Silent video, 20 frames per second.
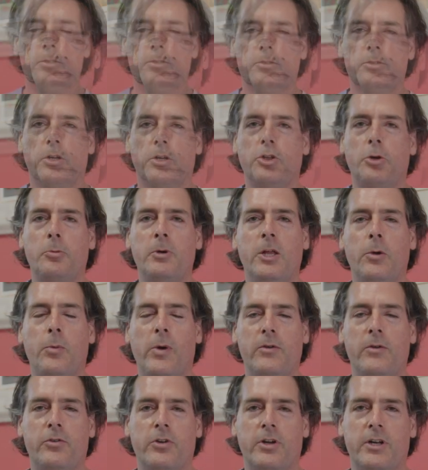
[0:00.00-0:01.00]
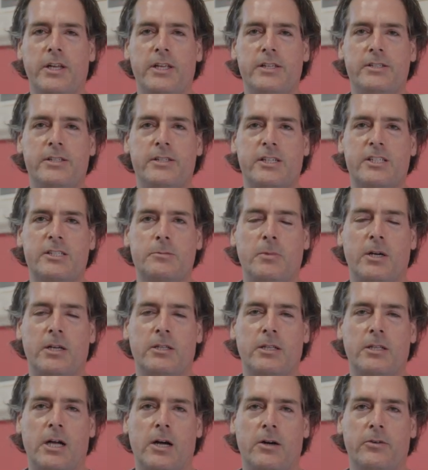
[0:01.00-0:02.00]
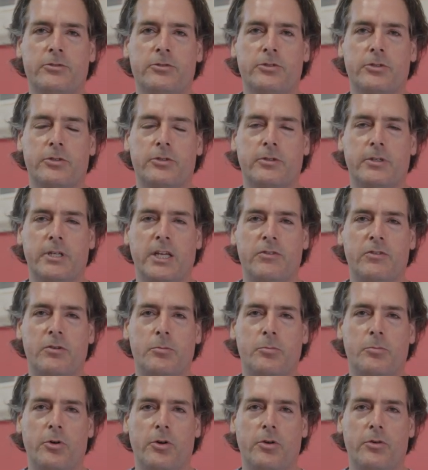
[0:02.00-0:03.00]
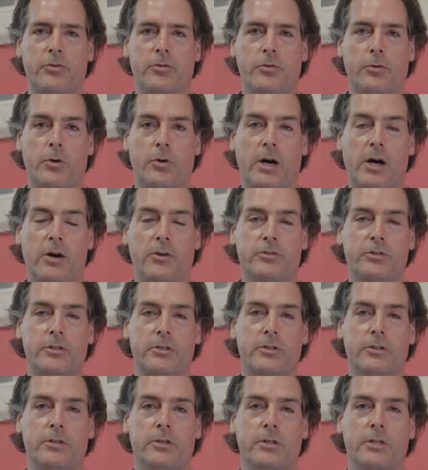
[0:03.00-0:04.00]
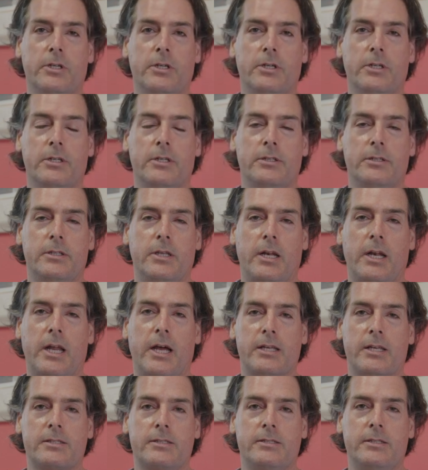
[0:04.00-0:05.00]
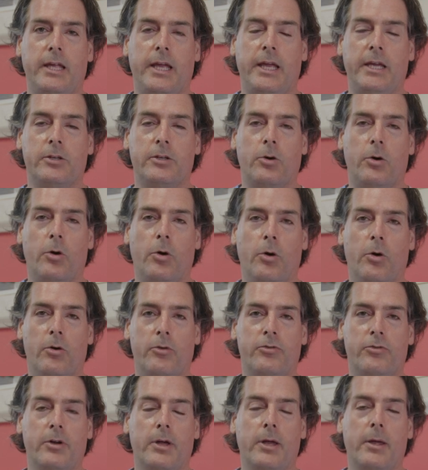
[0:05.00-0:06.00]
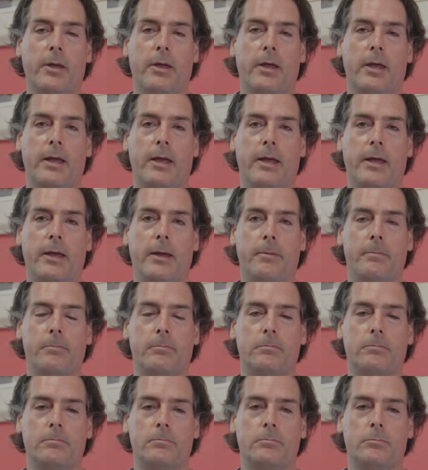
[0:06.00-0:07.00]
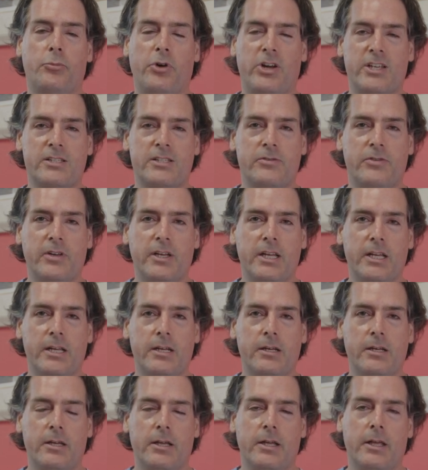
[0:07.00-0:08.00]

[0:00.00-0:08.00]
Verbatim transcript: So I normally wait for at least six months after giving birth or after the last date of um, breastfeeding